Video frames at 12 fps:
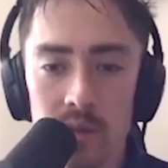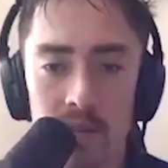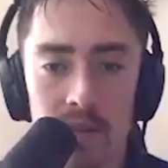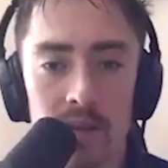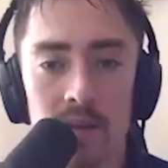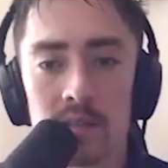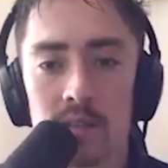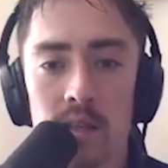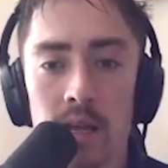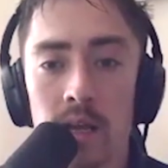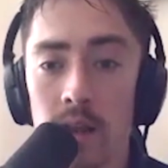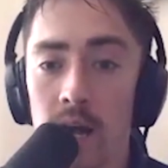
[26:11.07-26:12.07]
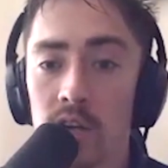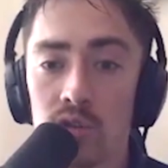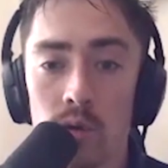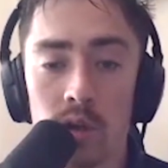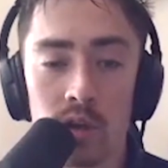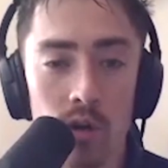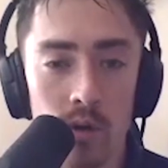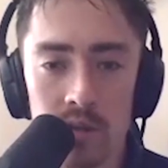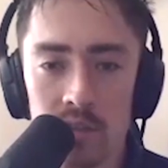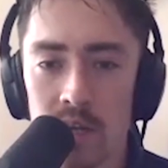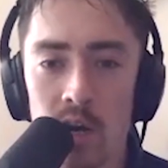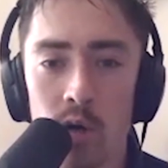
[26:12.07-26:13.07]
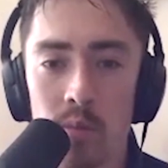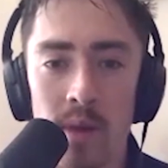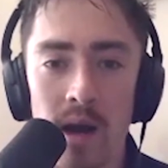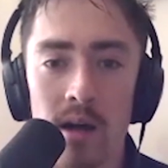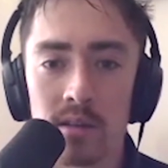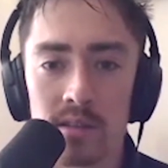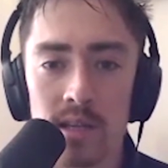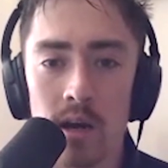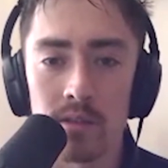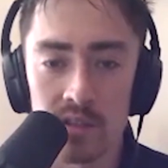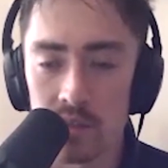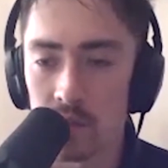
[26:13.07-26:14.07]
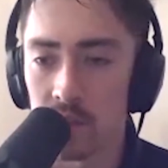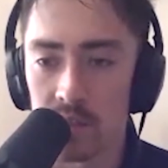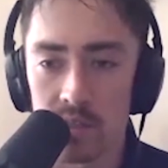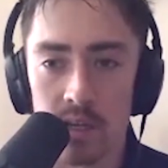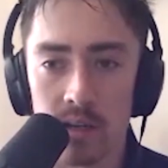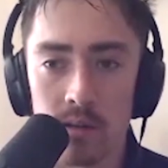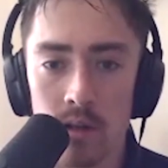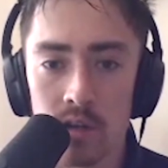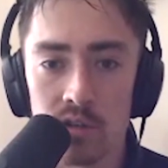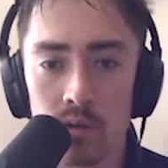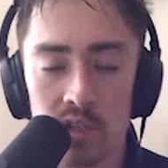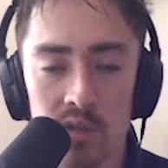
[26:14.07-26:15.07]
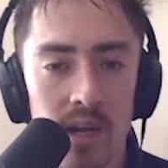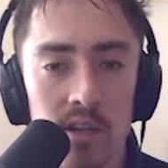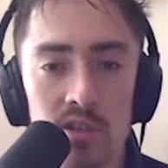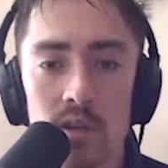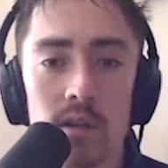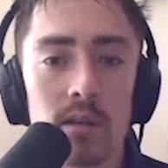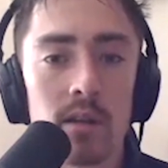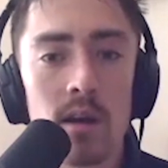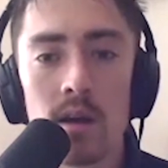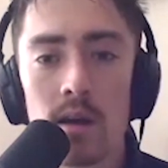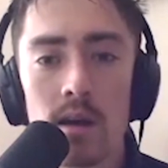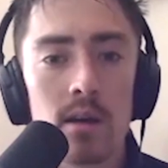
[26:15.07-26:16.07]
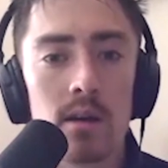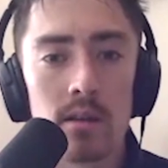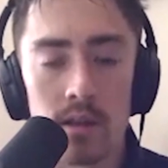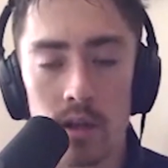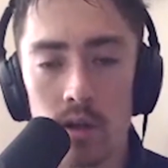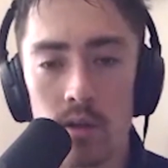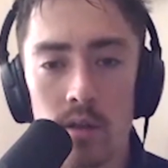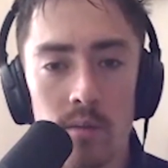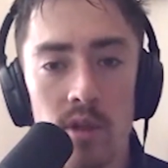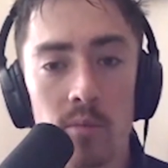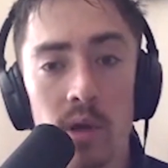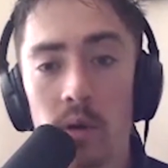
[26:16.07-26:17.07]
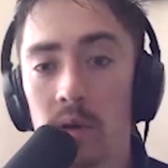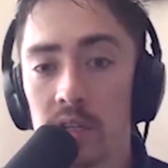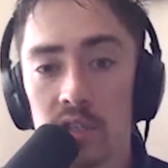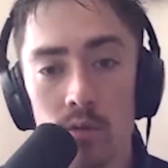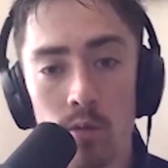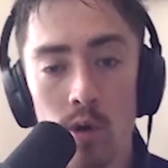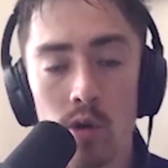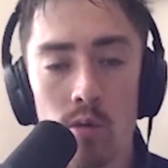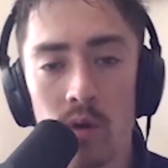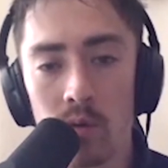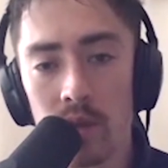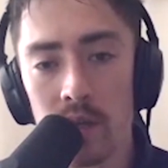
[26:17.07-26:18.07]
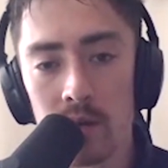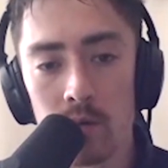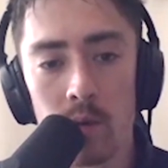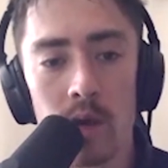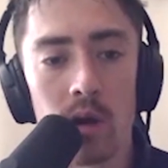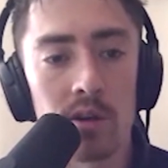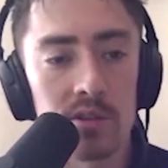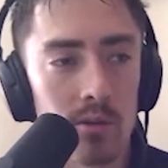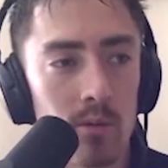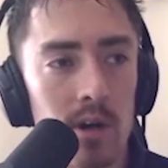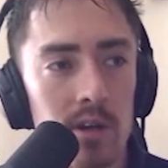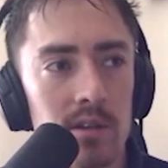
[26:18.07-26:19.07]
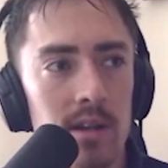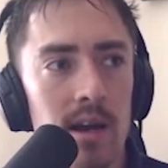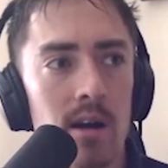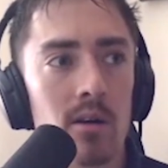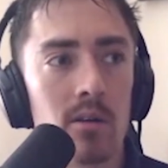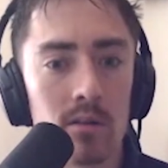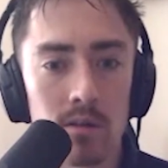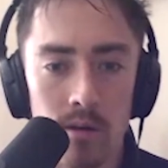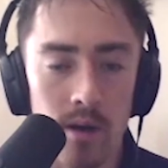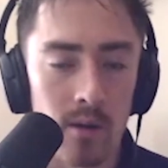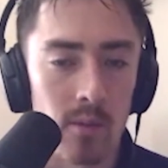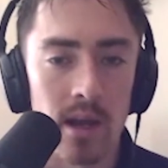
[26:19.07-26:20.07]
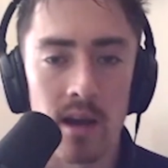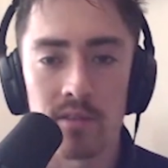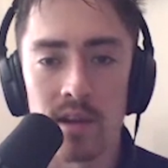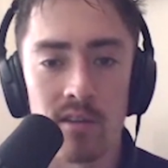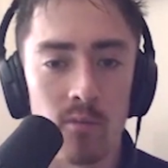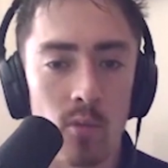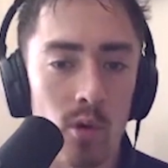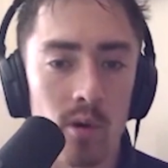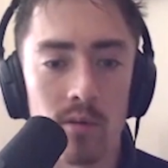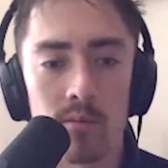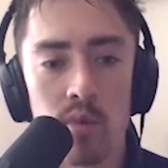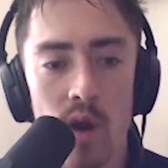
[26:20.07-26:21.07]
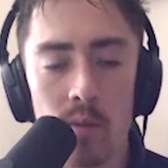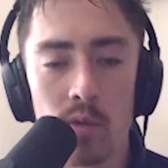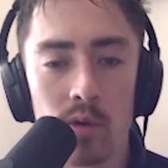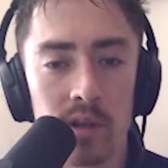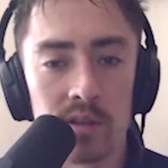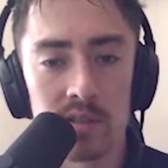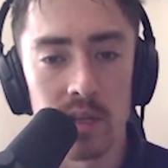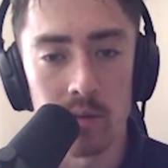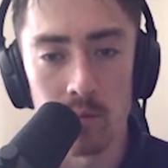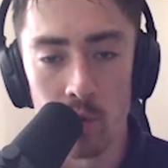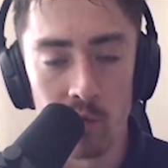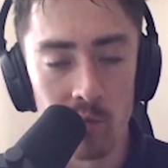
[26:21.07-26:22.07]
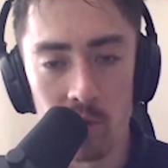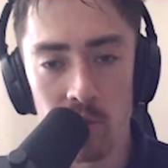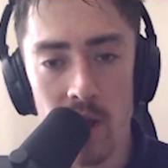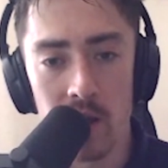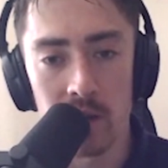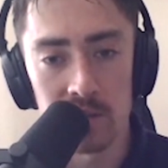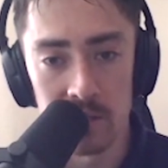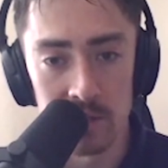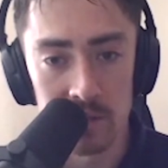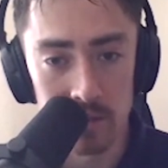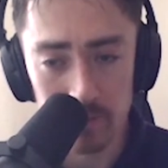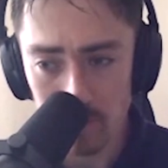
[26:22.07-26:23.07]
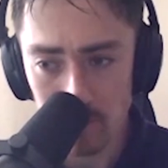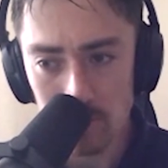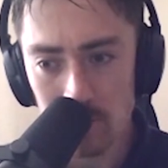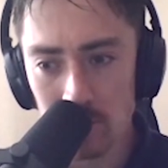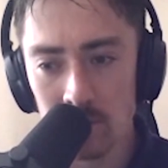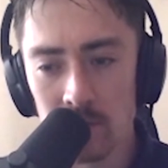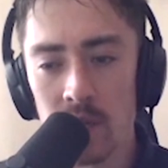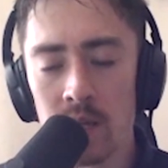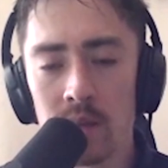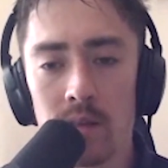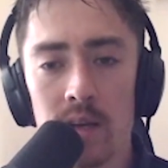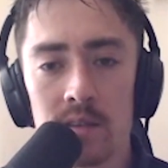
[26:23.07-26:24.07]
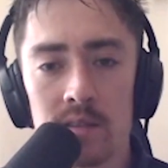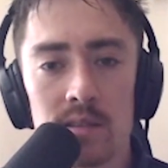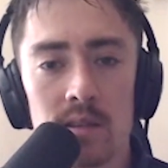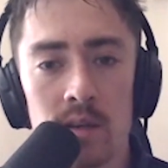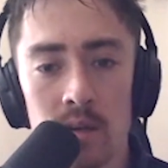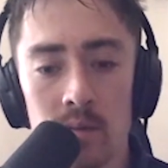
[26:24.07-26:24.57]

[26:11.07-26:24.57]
that is like a natural occurrence to help balance out this technological expansion and, the ability to work remotely. We also want to now, all right, we have to have more primal instinct movement practices and less, I